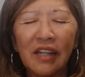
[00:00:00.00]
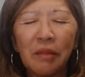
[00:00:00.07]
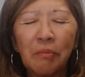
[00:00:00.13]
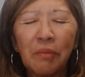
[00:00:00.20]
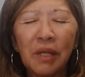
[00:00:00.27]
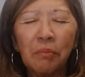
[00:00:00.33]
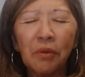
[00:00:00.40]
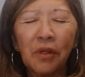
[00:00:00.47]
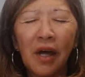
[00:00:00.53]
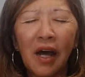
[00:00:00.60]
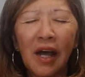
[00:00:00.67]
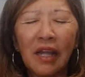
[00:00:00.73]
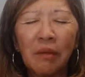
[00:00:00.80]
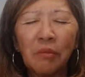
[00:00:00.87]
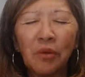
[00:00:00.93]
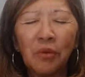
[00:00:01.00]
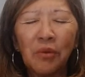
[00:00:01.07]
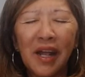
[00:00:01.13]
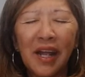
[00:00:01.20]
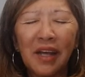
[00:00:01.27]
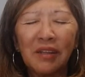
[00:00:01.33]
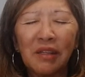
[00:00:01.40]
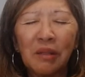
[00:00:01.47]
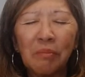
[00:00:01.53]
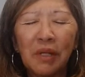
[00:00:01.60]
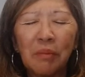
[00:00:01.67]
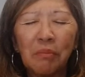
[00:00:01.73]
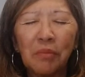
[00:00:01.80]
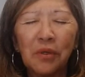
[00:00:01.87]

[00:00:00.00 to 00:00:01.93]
And the people I am around, the